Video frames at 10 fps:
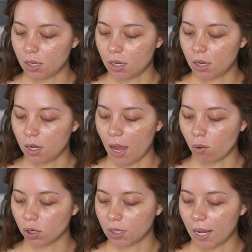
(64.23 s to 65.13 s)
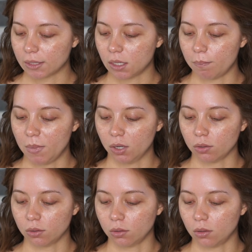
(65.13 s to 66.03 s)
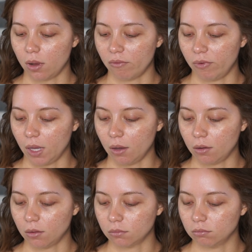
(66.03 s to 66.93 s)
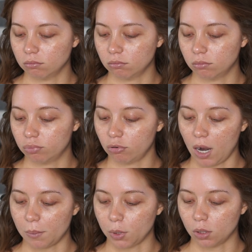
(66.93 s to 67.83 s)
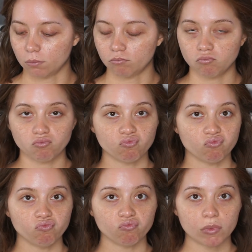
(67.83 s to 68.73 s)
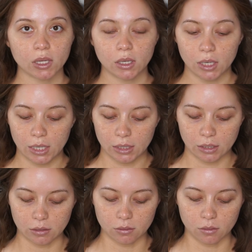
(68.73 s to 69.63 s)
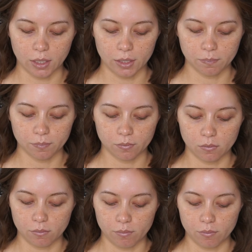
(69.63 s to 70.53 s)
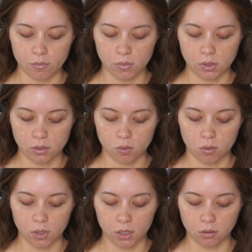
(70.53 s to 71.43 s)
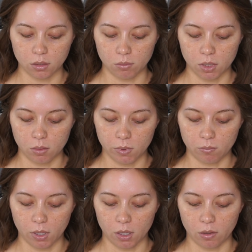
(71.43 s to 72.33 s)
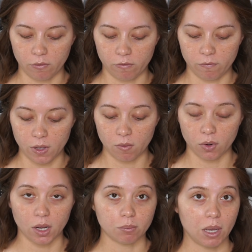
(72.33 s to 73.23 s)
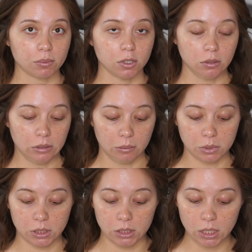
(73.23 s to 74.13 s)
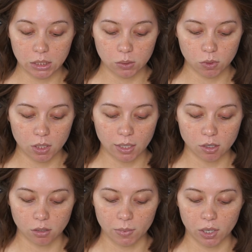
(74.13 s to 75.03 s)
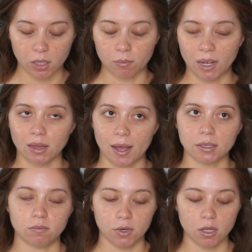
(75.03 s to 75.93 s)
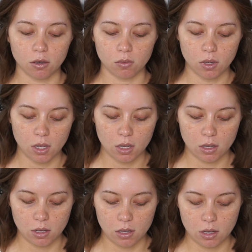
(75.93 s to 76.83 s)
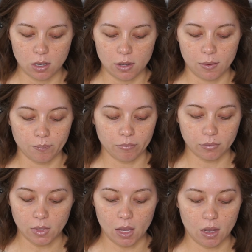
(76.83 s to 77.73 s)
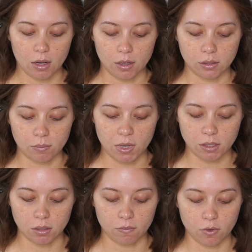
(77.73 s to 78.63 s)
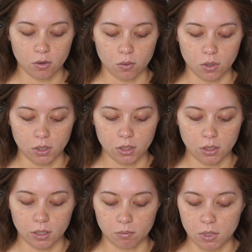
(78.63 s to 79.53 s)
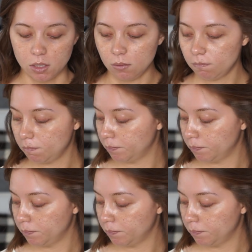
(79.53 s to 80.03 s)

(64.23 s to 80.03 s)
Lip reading: the Hourglass Mineral Veil Primer. This little guy. It's quickly becoming my favorite. I'm absolutely obsessed with it. I talked about it in my last video, and it's amazing. If you're oily like me,